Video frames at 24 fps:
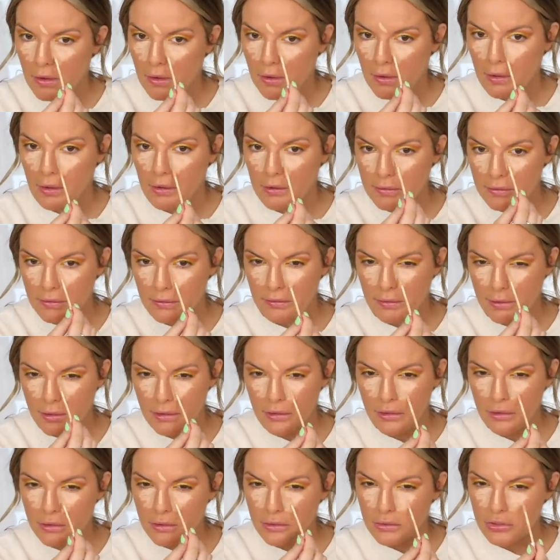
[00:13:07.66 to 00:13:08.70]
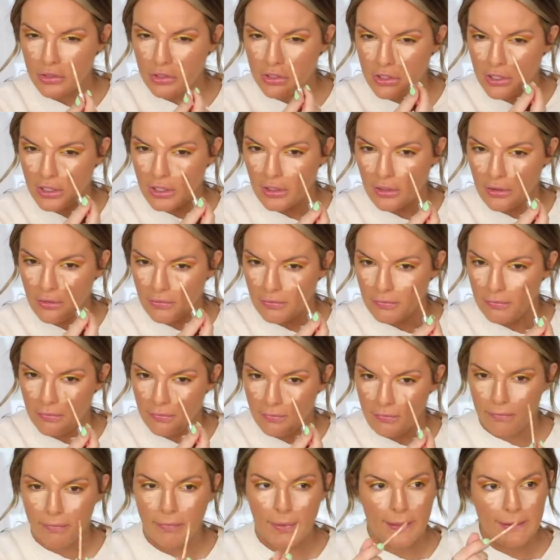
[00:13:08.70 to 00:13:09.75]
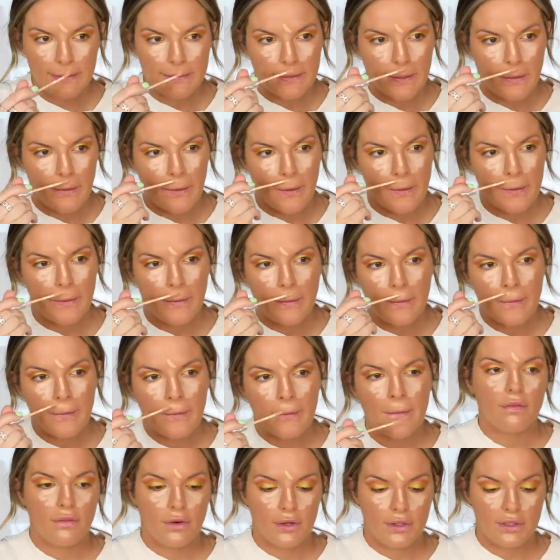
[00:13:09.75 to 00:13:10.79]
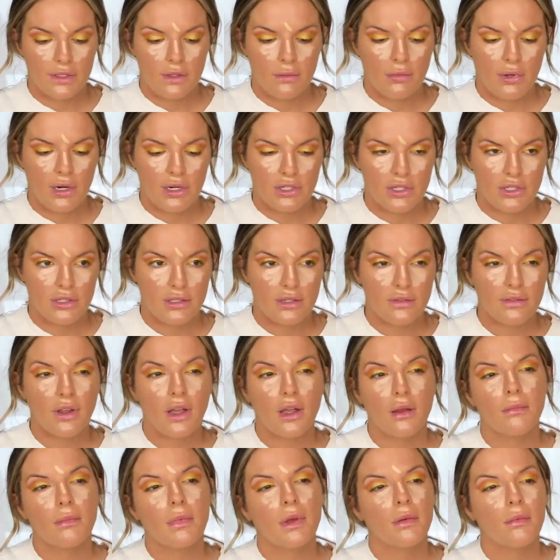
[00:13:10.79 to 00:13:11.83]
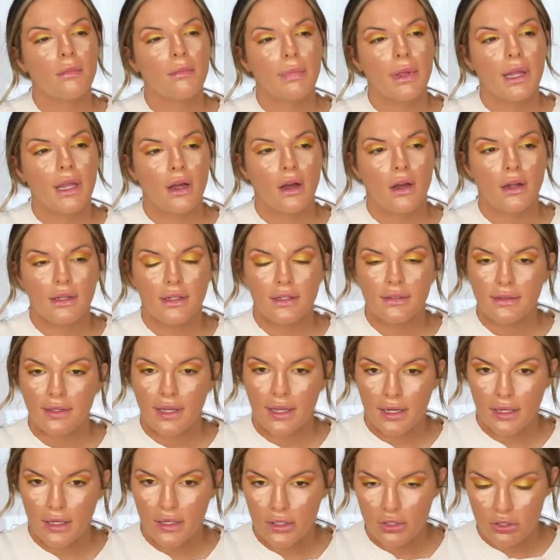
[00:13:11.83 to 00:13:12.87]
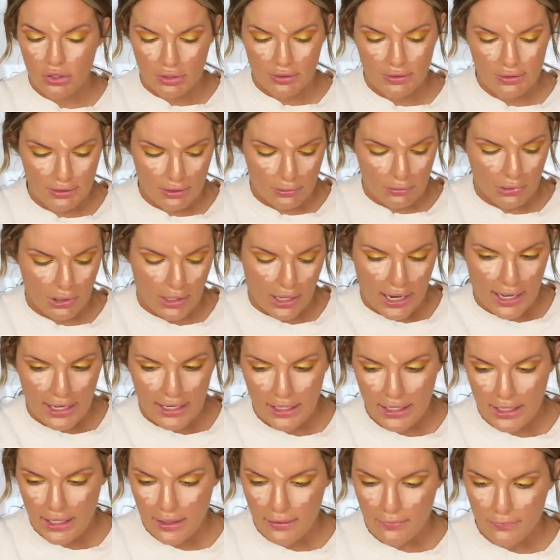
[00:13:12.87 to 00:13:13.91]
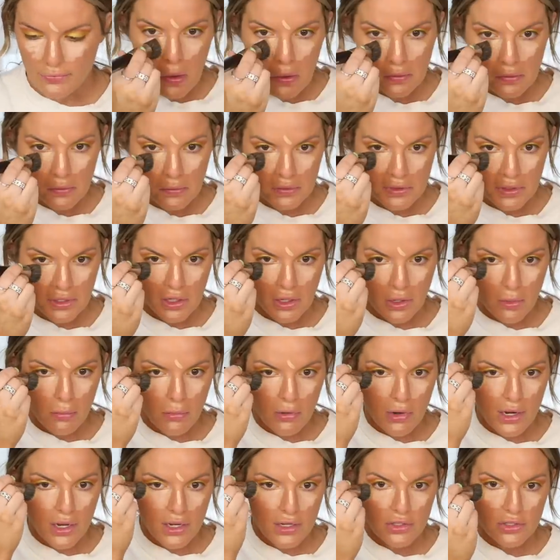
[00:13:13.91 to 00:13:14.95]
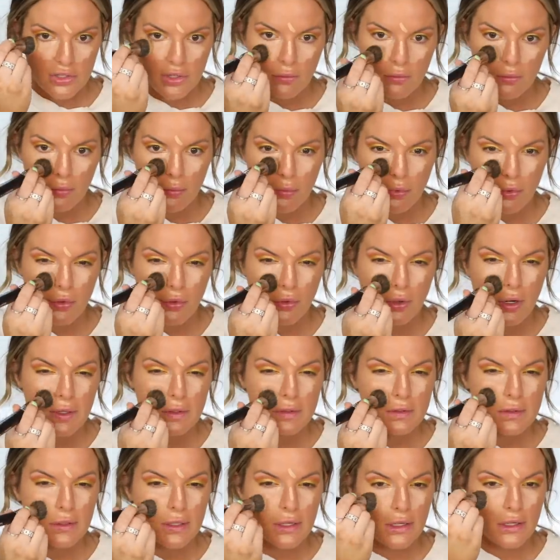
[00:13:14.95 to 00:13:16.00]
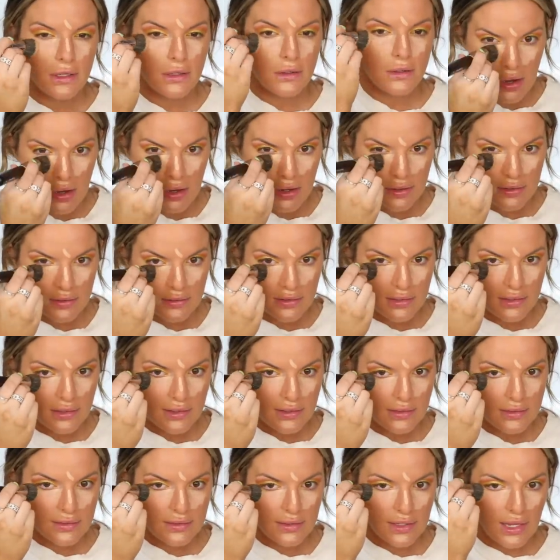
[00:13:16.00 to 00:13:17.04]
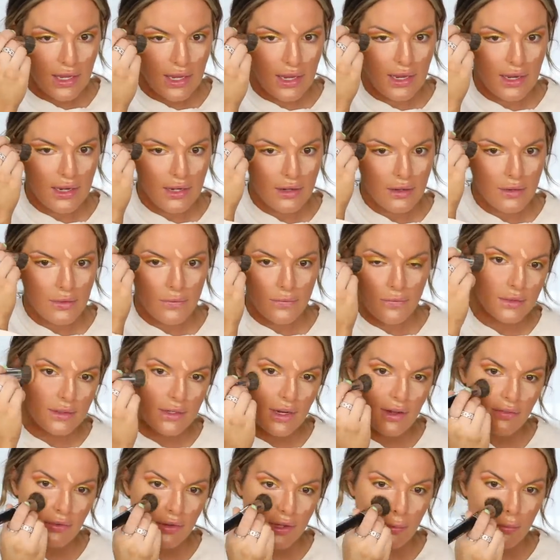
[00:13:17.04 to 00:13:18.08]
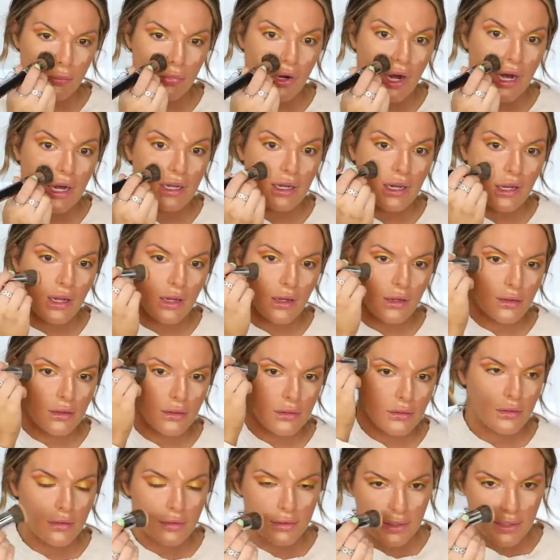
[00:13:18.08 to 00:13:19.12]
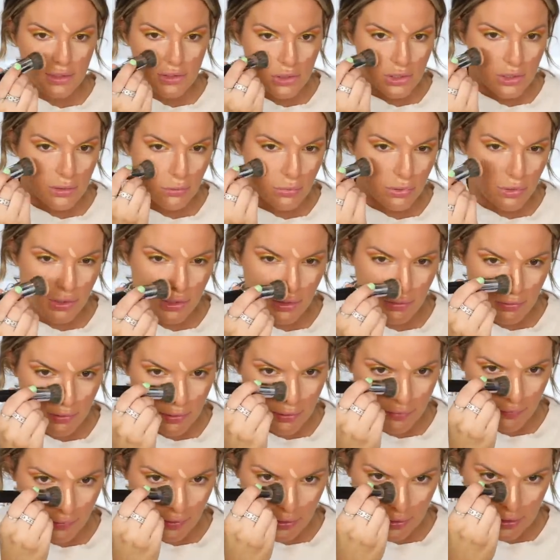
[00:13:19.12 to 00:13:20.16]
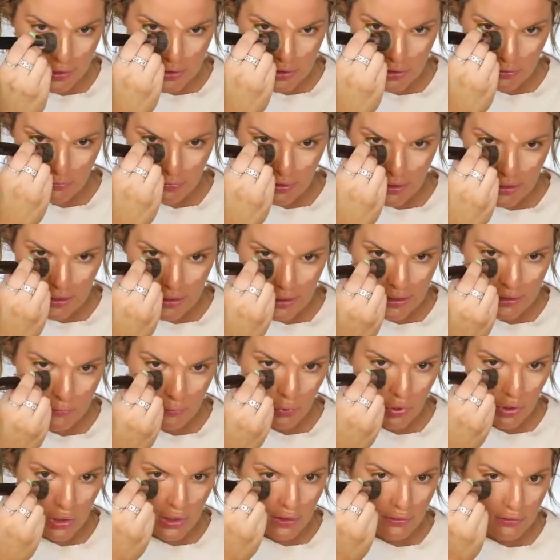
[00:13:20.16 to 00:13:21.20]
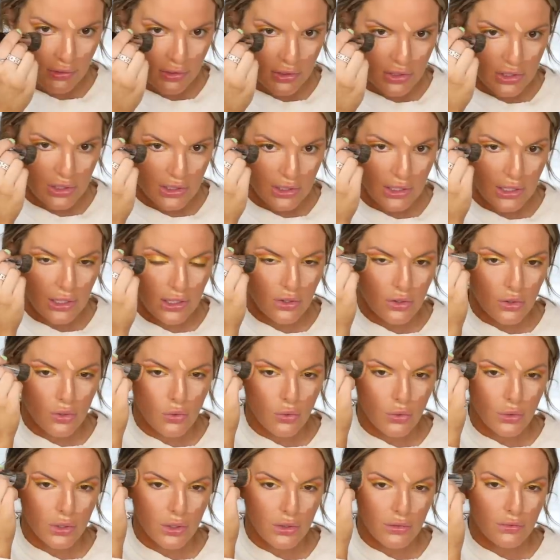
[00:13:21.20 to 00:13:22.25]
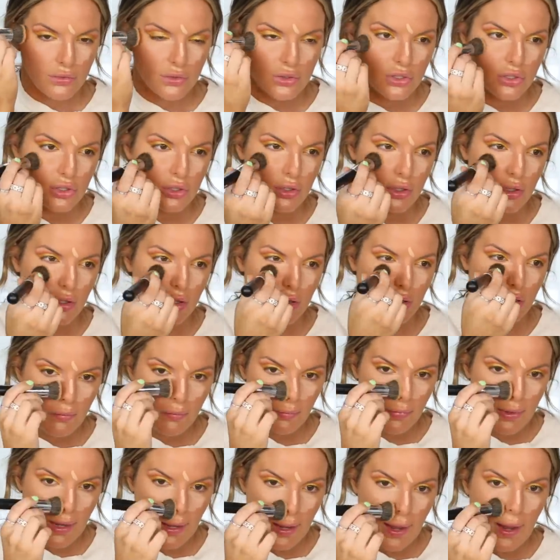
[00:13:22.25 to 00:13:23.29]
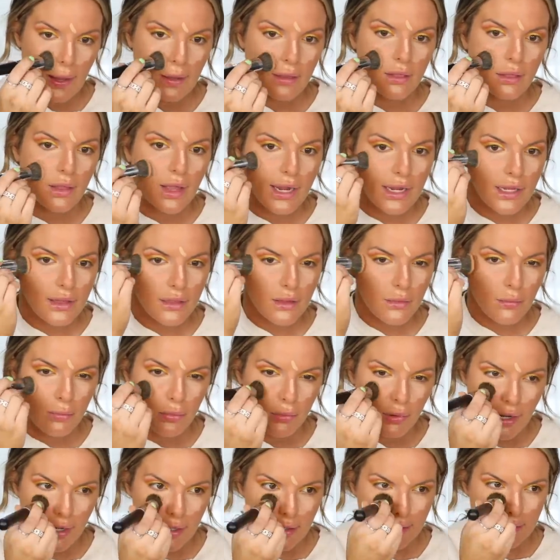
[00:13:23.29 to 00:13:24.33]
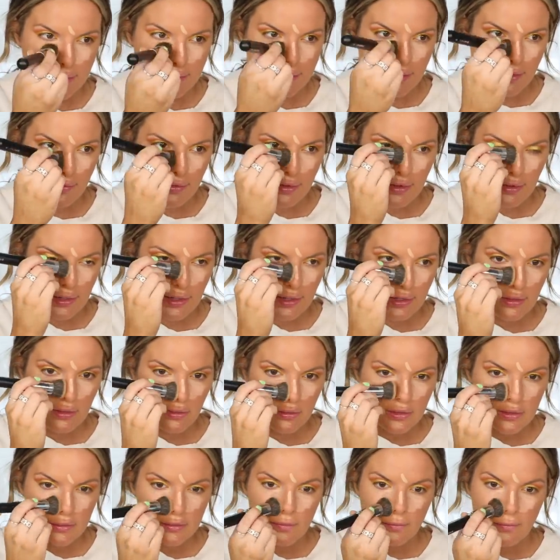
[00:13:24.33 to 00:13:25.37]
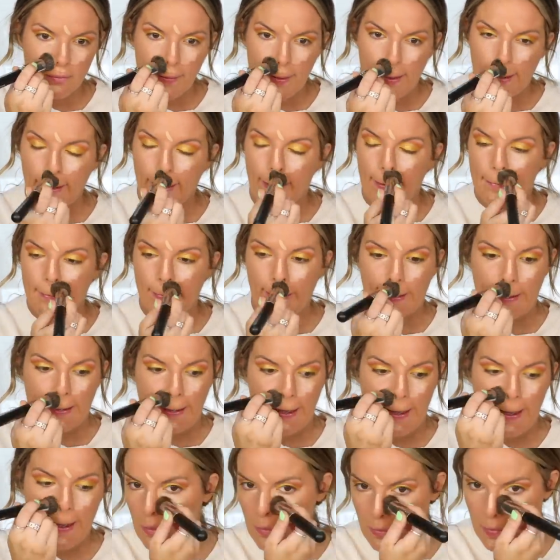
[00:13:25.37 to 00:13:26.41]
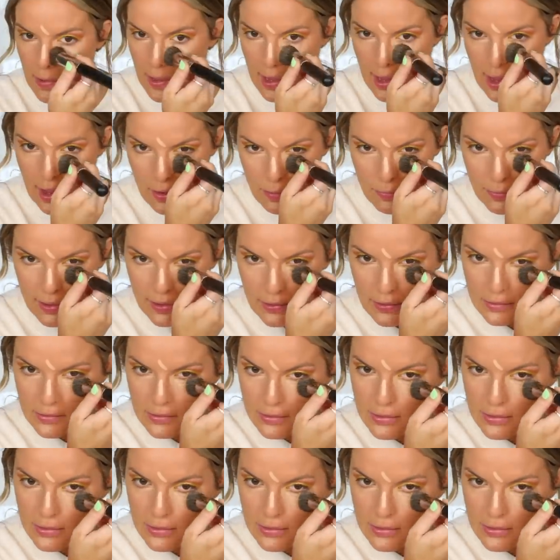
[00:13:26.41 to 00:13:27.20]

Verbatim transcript: All right, this is looking a little sheer based on first impressions, if I'm being honest, like just applying it. So we'll take our brush and we'll press it into the skin. It's definitely brightening. It's actually pretty with the foundation, but I need more coverage in the inner corner for sure but I like the brightness of it. Like it looks very pretty, but I'll be